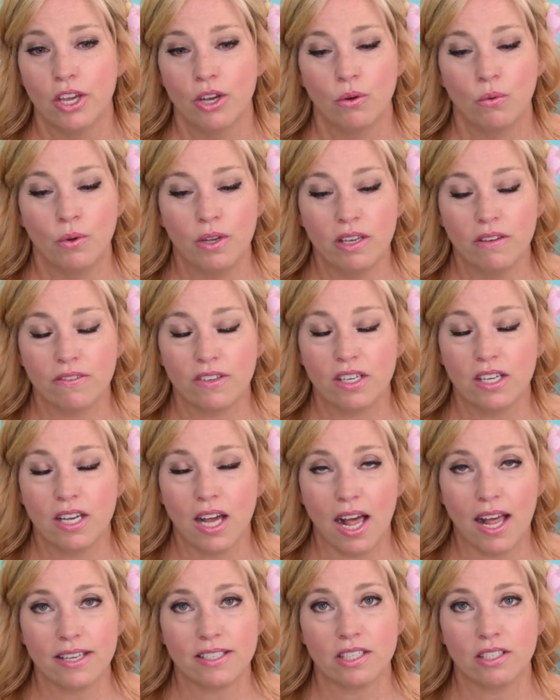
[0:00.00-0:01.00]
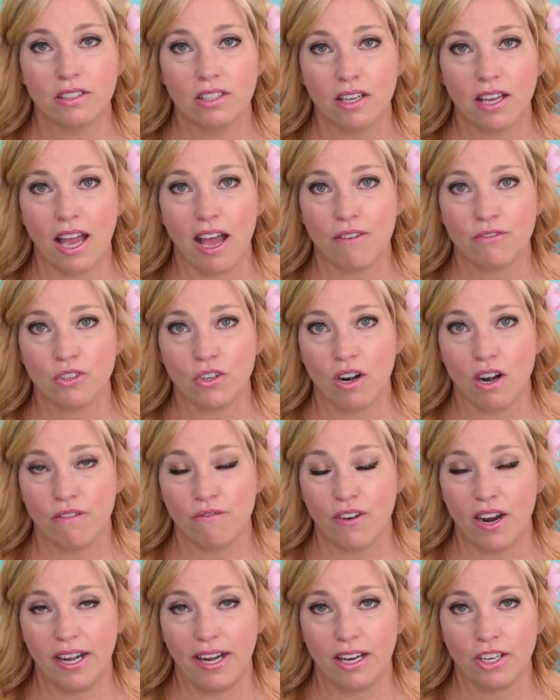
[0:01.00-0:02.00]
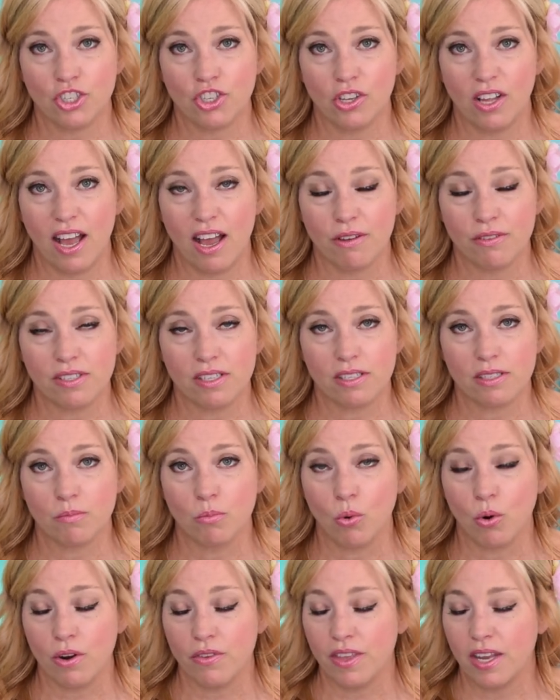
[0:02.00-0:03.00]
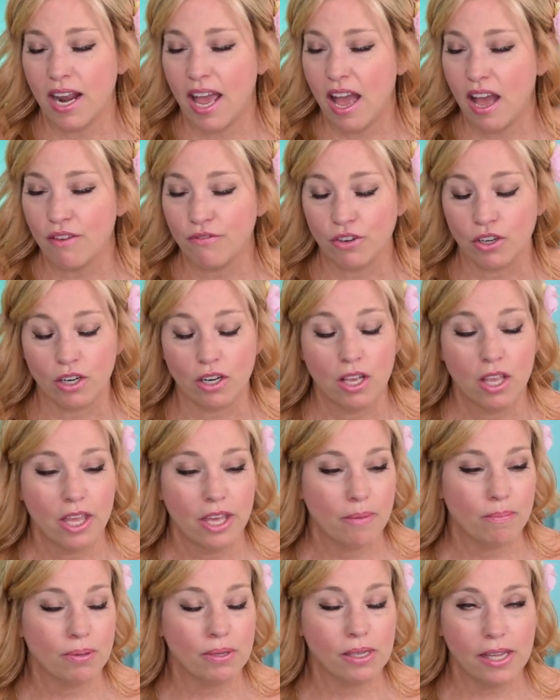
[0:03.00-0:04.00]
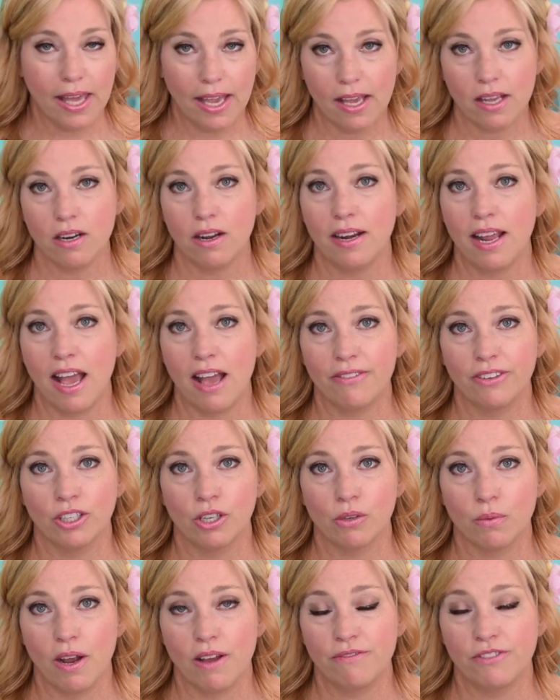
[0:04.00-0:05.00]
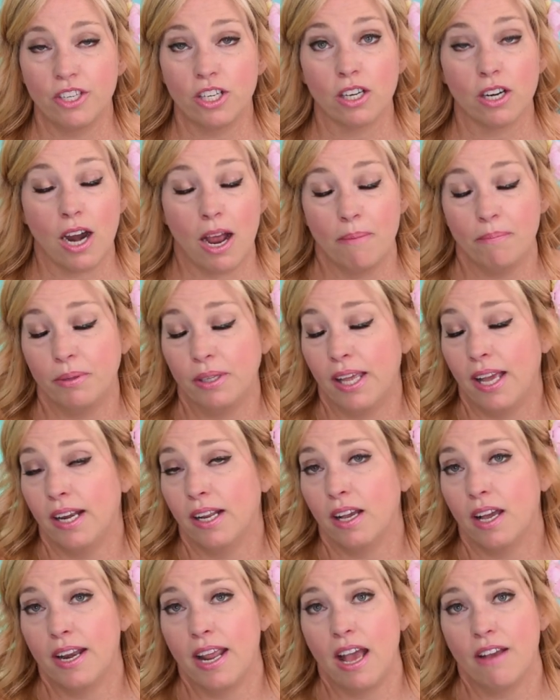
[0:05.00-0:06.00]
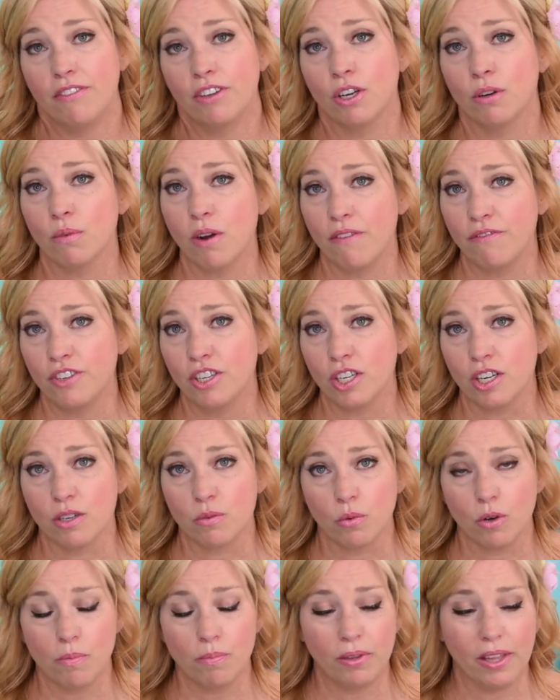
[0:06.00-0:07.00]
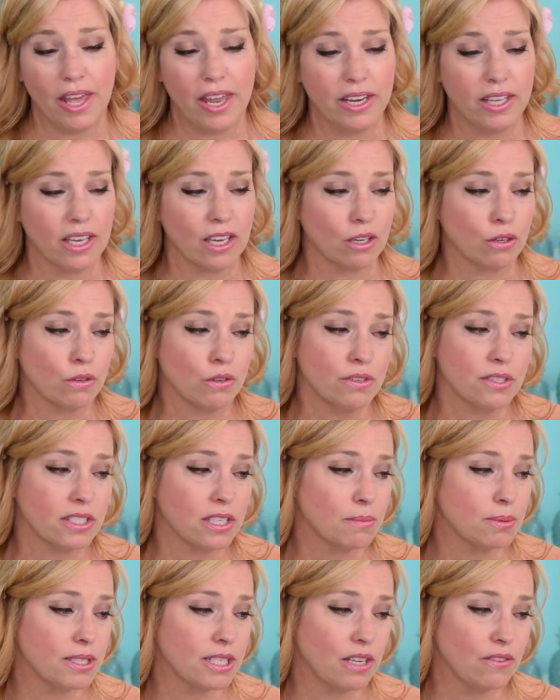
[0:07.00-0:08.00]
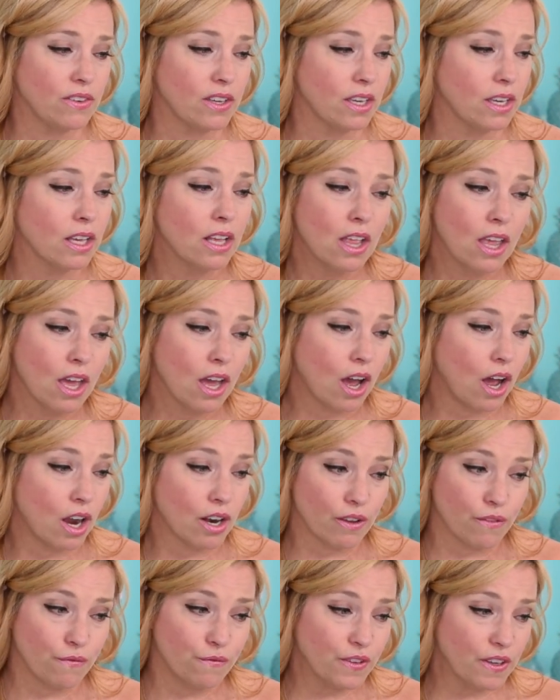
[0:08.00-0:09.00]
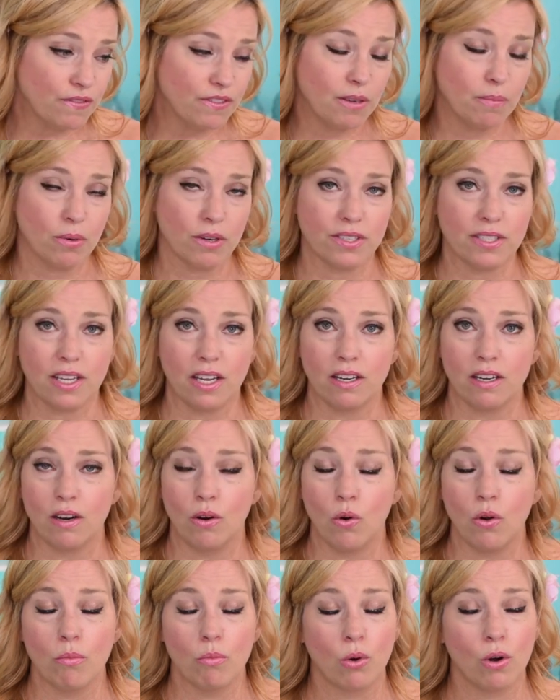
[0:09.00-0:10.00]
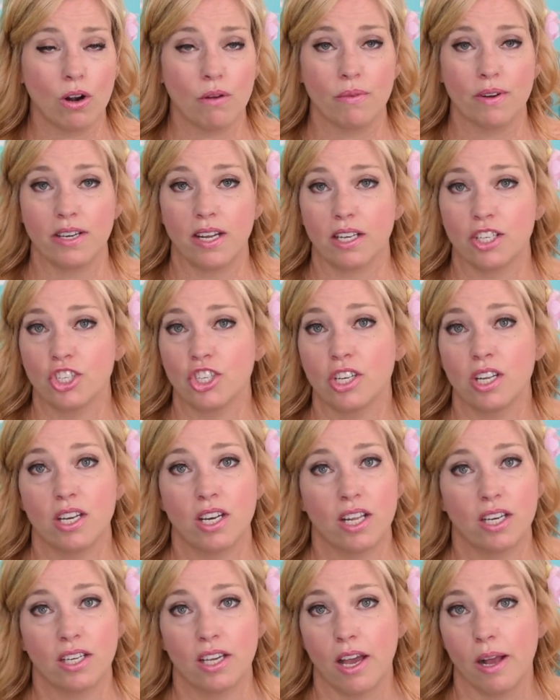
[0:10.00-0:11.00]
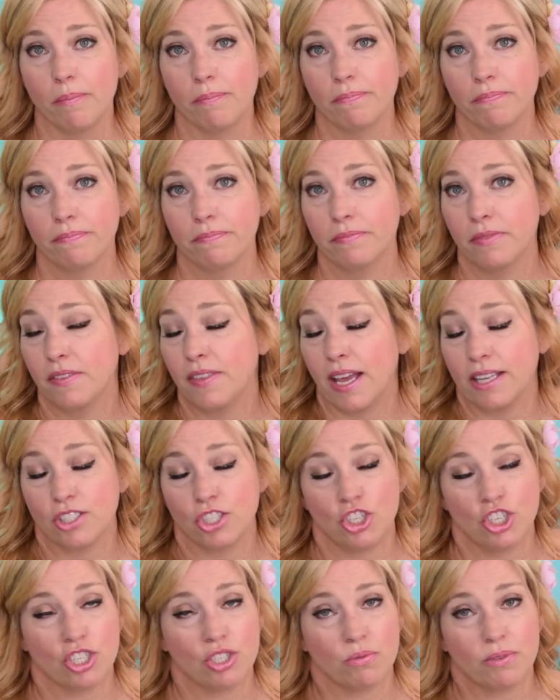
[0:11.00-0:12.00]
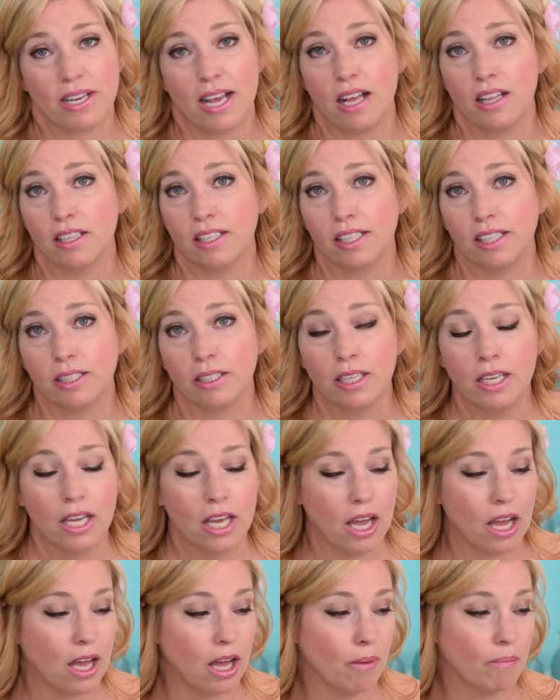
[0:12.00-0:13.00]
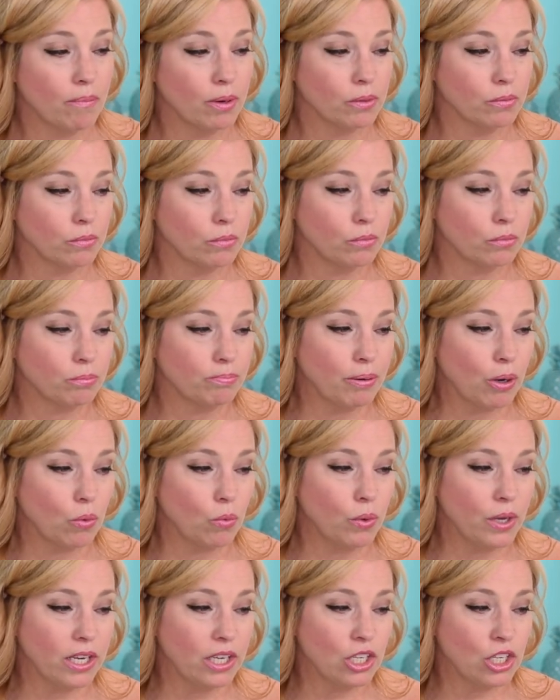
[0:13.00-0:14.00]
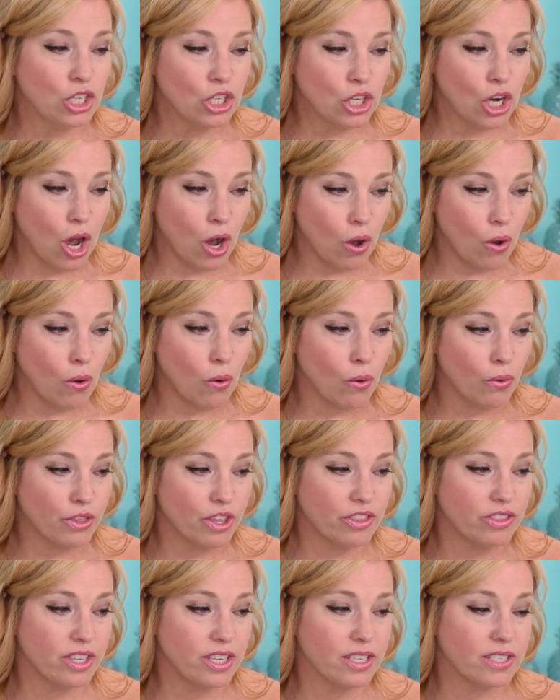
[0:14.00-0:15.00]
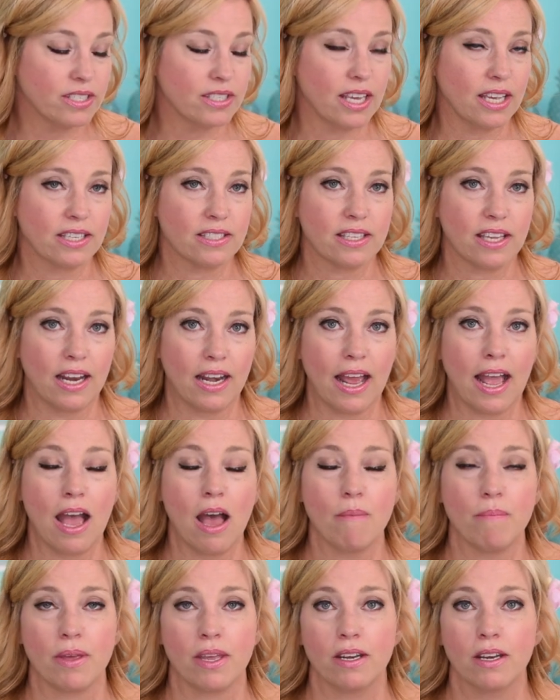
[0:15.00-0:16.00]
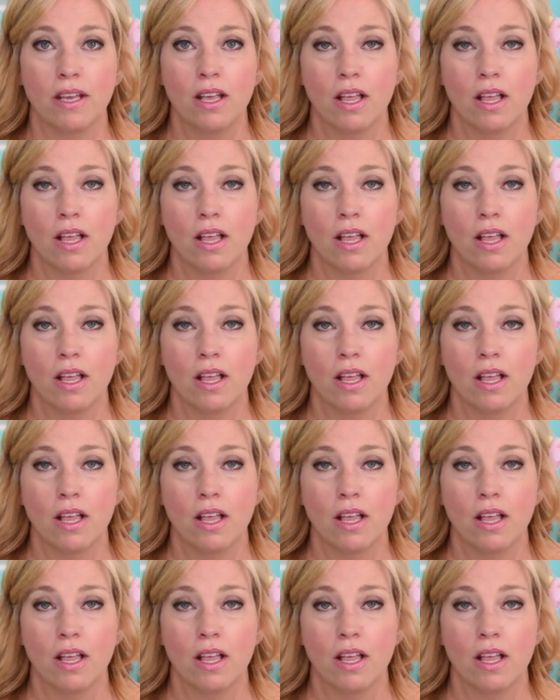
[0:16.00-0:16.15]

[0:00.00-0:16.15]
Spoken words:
We have got to look after our financial houses more than ever. Plan on having a rough year. I'm planning on having a rough year, and we're planning at CruiseTipsTV on a 50% or more reduction in income. That's just reality. But we know that these things can happen.